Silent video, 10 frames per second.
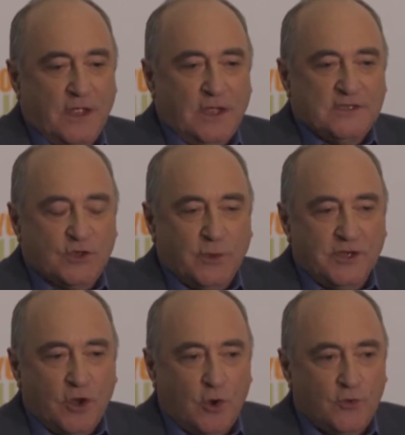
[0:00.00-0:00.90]
So we
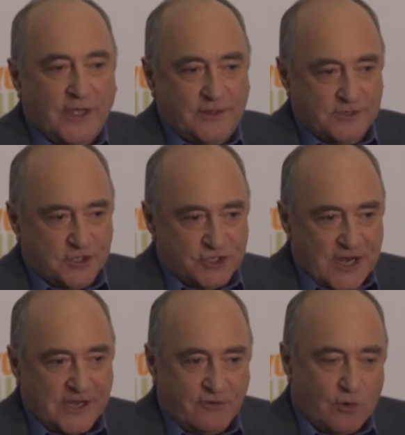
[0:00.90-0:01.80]
know that there's a
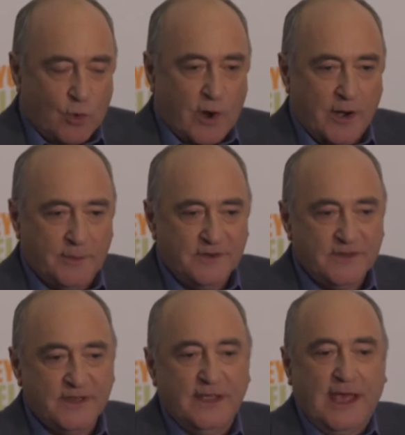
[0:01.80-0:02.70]
genetic requirement.
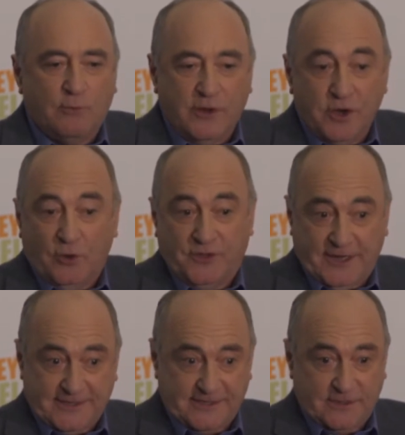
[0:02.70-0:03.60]
We know that
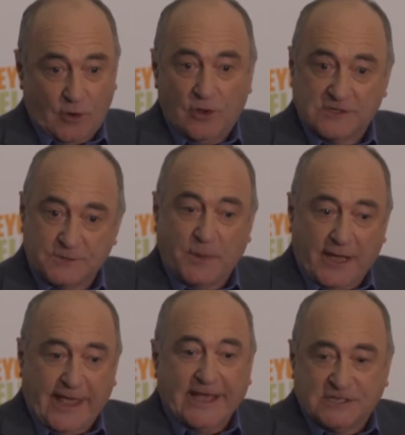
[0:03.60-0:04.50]
it's caused
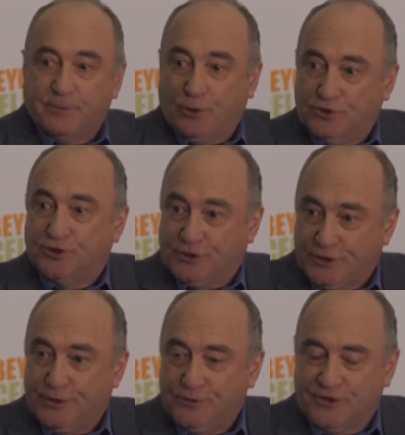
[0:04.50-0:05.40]
by exposure to
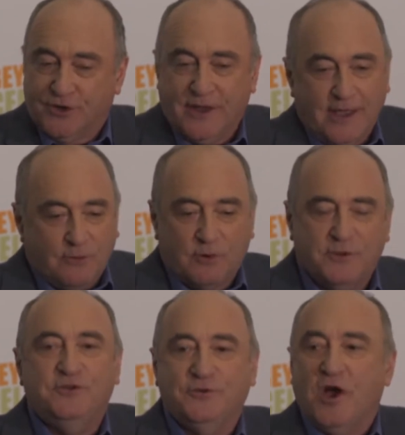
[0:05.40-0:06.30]
gluten. What we
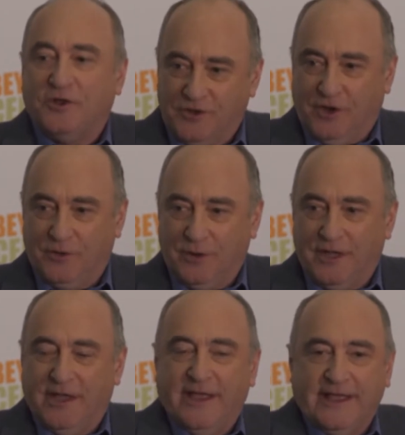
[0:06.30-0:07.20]
do not know
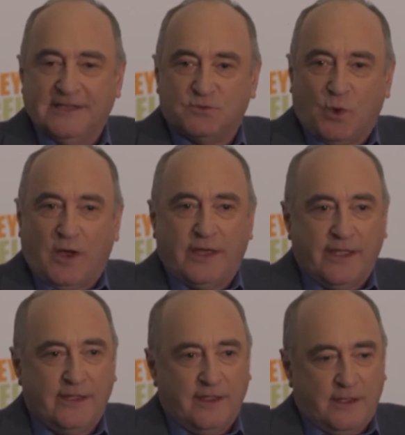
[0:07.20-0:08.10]
is
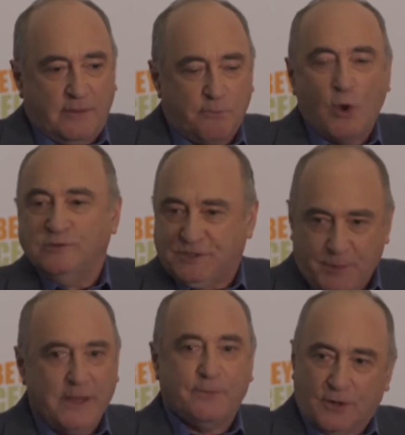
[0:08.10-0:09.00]
why most
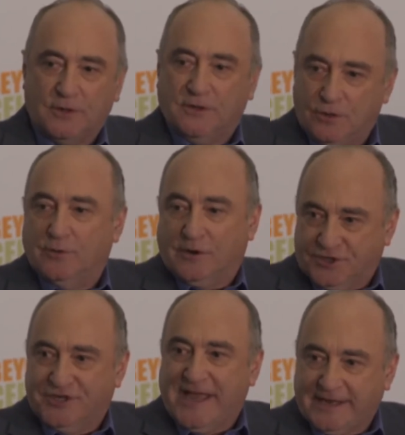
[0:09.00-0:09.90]
people who are
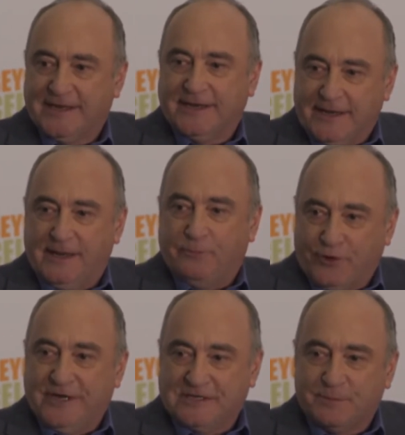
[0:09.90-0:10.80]
genetically
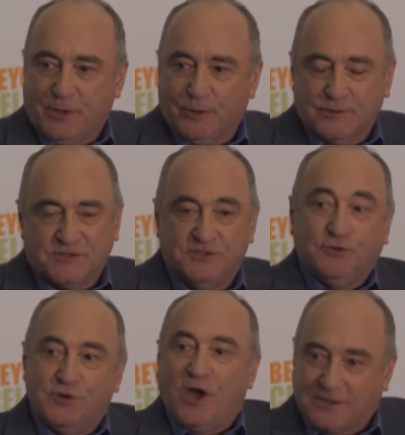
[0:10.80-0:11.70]
predisposed do
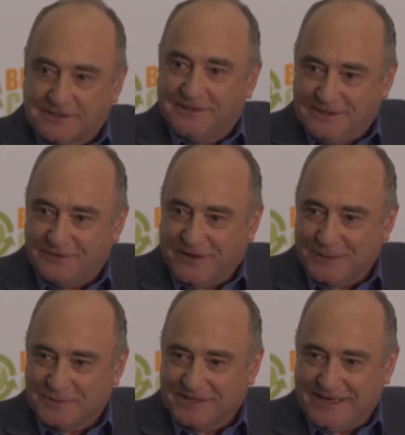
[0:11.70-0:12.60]
not develop
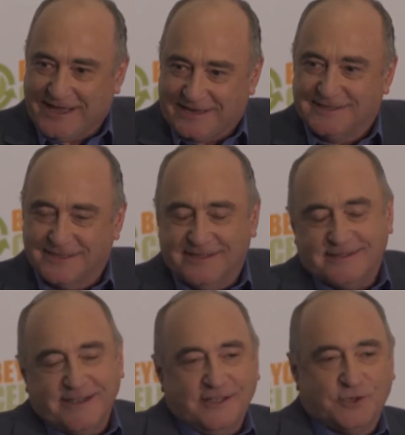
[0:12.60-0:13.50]
celiac disease.
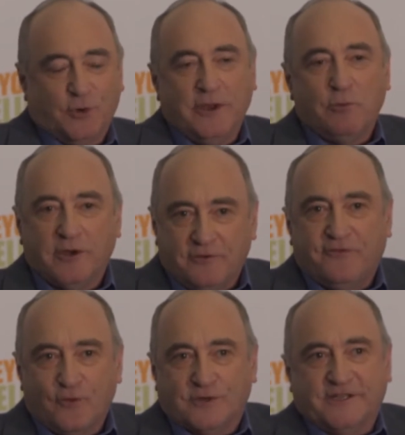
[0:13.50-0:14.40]
So only one in
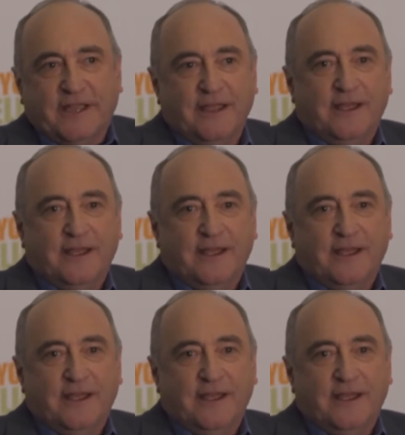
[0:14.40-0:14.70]
40